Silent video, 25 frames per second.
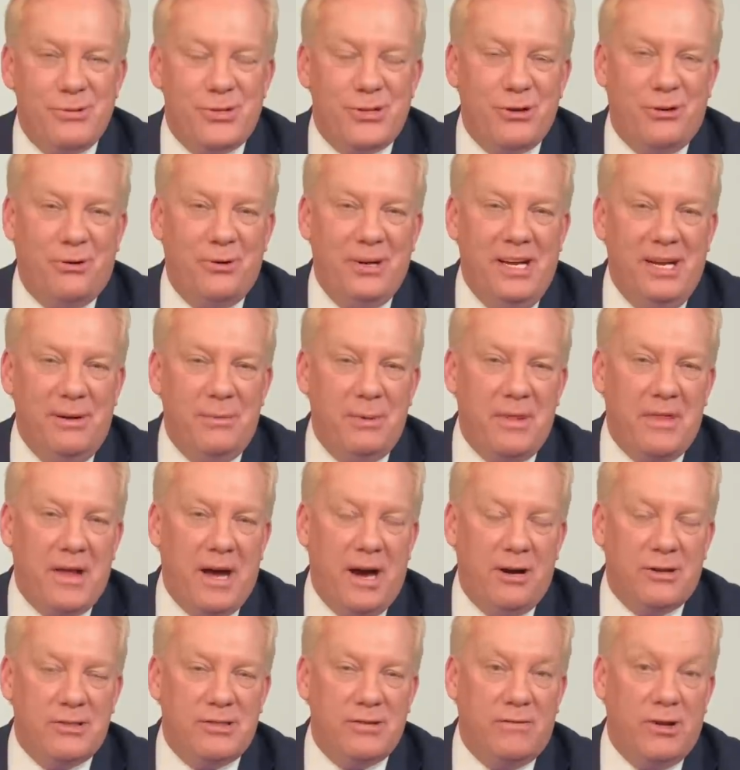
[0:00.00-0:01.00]
Sean here in the
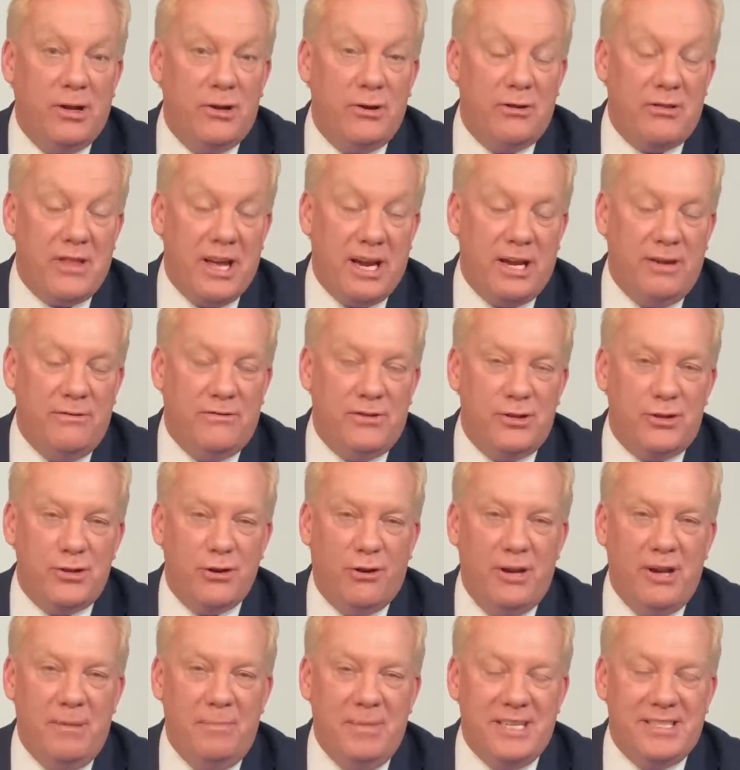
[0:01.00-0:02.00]
heart of London. Thank you for
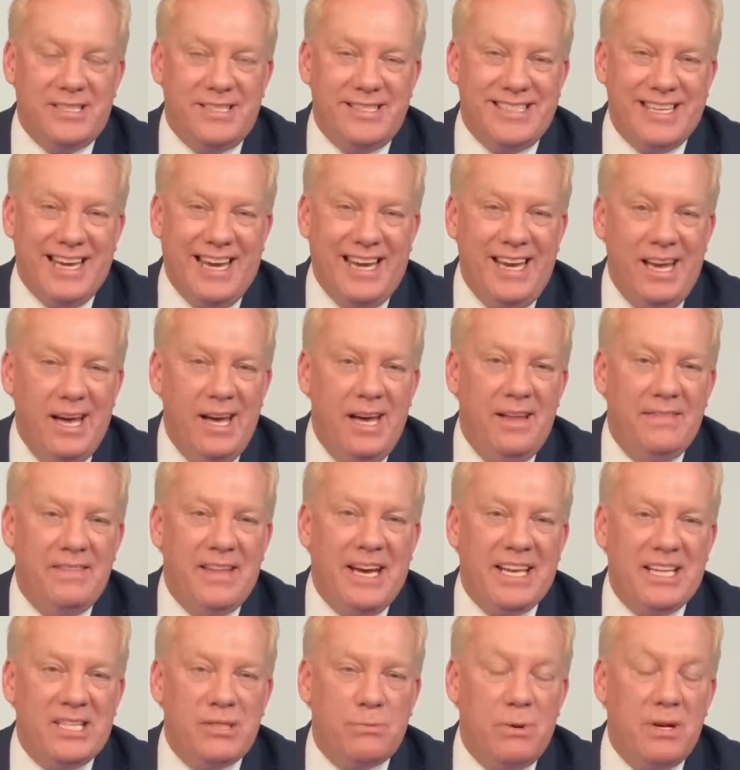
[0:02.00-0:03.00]
joining me today.
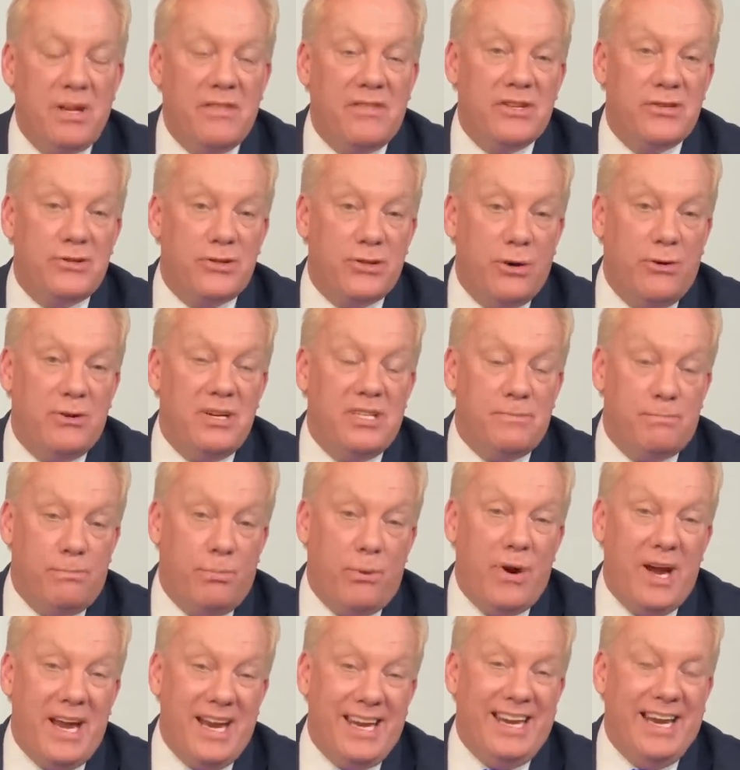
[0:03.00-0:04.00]
That is one of the stories
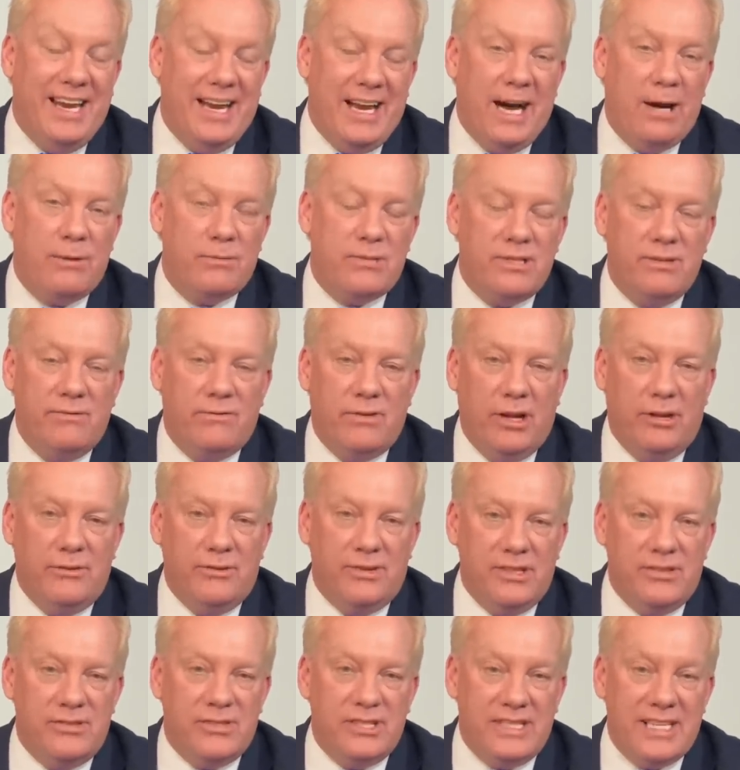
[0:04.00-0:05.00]
breaking out of
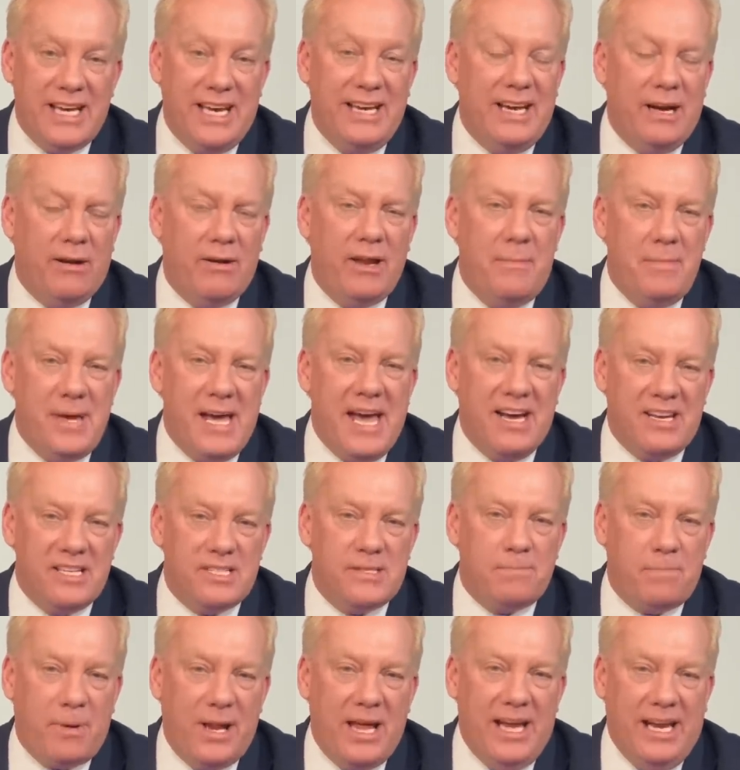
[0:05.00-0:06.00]
London today. Now, let me
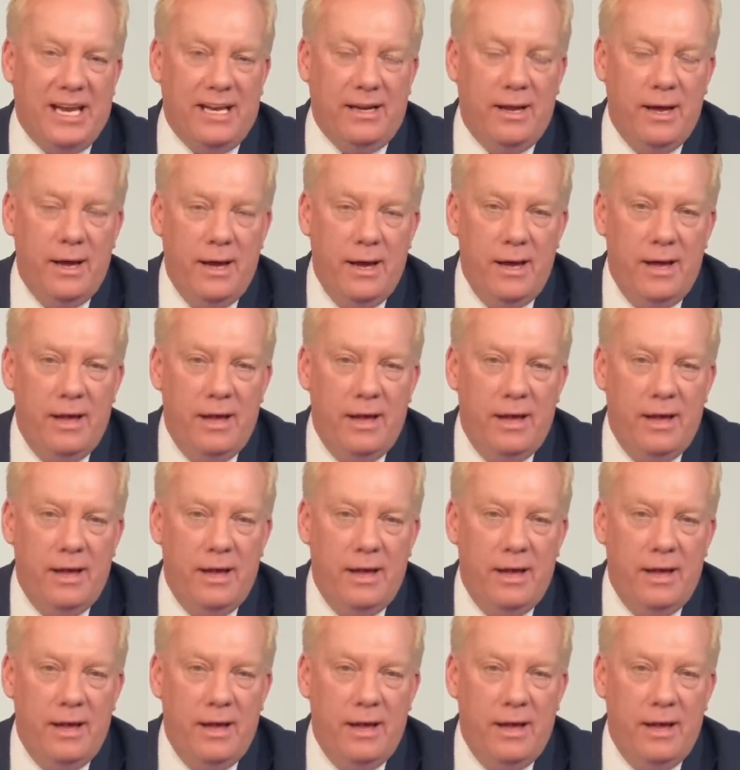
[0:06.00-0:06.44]
explain.